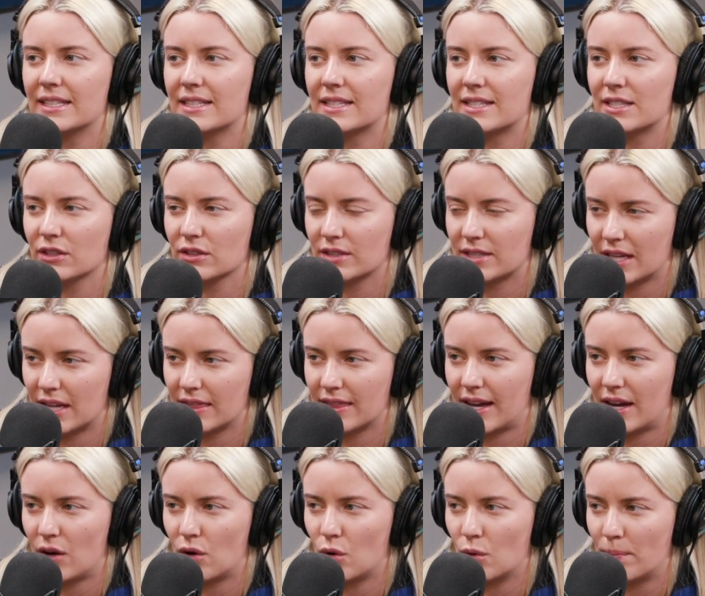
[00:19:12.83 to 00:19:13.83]
still done
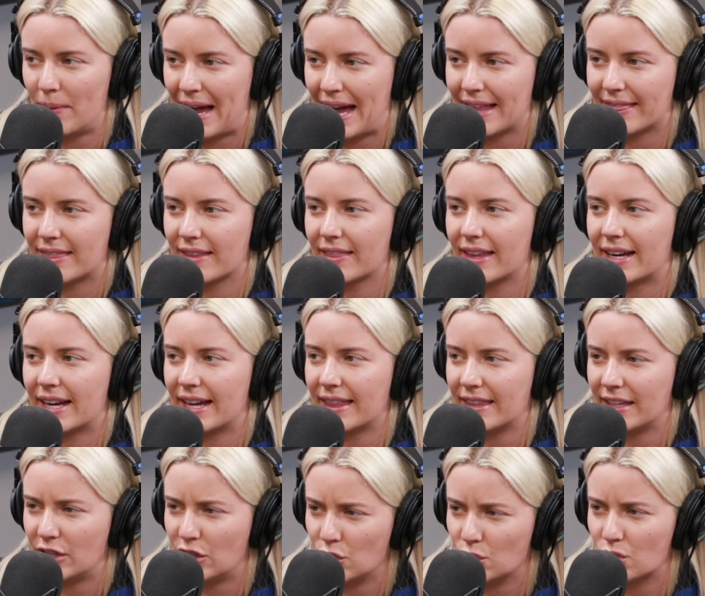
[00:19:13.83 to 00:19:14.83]
that whole path that, like, I
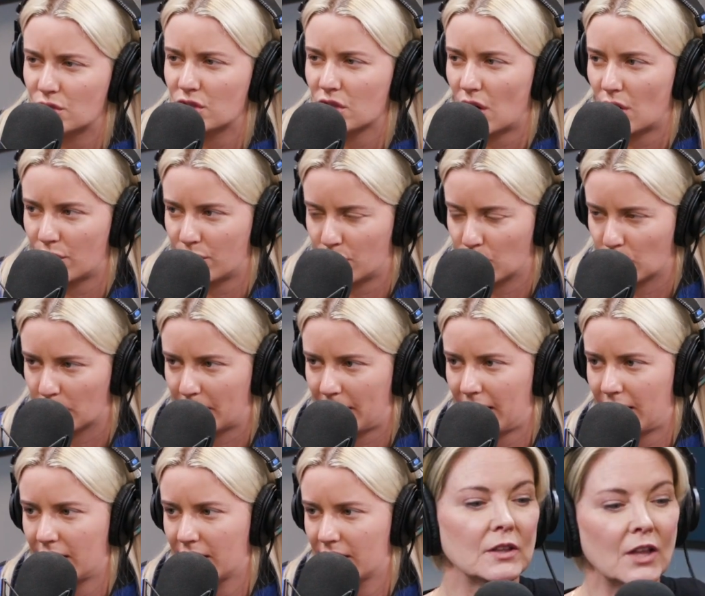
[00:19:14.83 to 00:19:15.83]
think you saw for me?